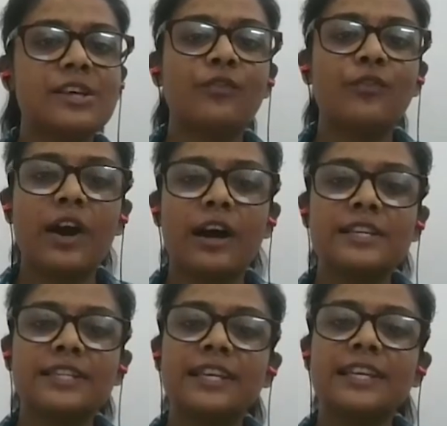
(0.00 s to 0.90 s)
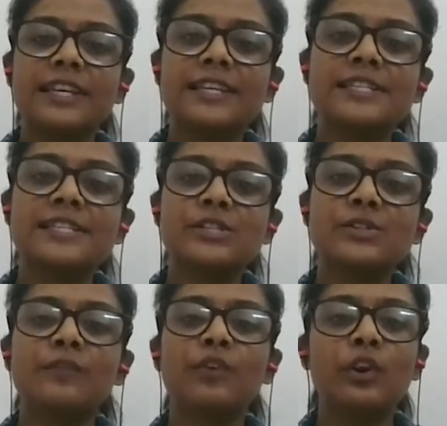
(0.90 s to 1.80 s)
of art that leads
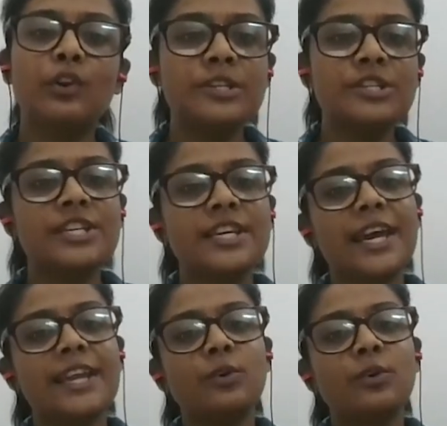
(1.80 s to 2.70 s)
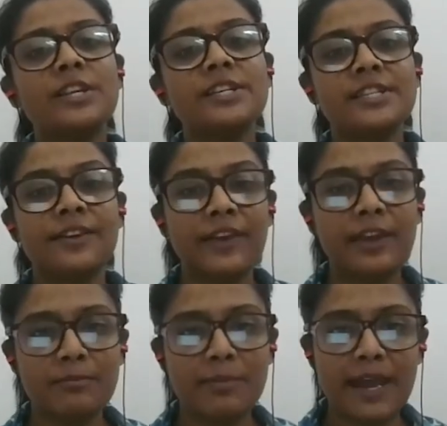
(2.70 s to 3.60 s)
to a volumetric and qualitative
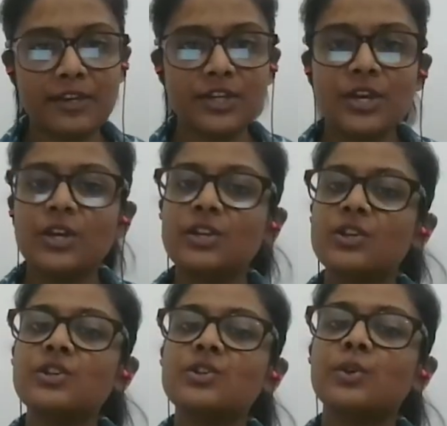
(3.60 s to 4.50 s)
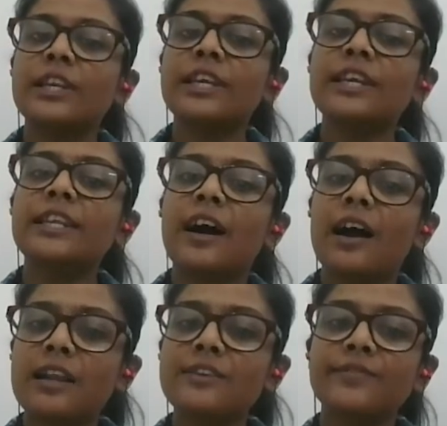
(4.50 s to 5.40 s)
impact, not only in the
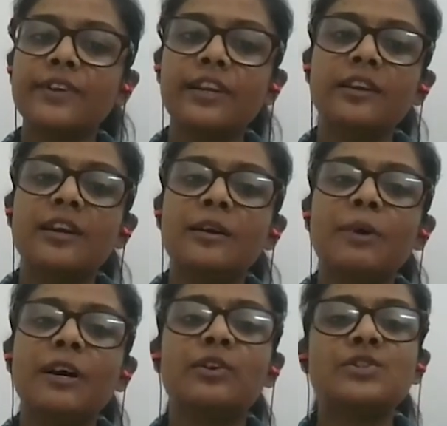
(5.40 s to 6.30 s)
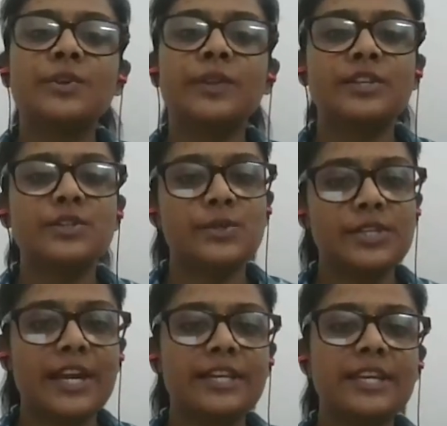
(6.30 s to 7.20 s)
art field, but also in the
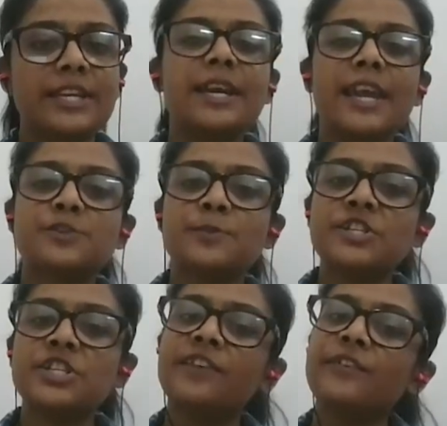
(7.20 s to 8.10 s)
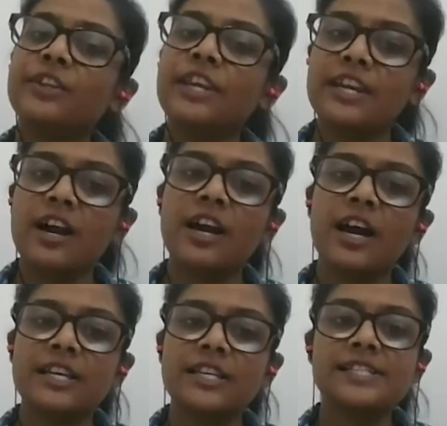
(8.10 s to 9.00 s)
society, especially for the young
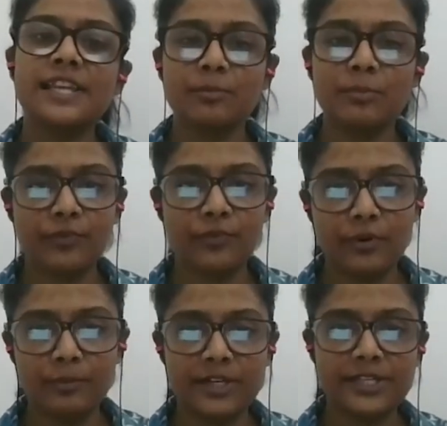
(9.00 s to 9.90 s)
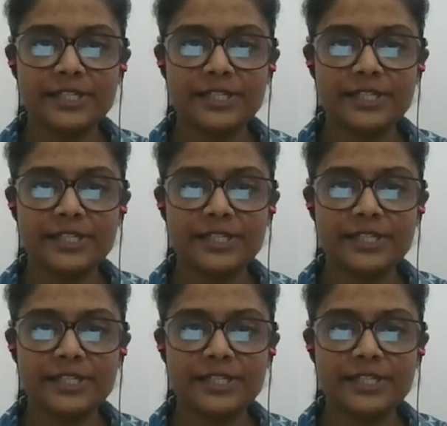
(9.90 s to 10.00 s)
artists and performers.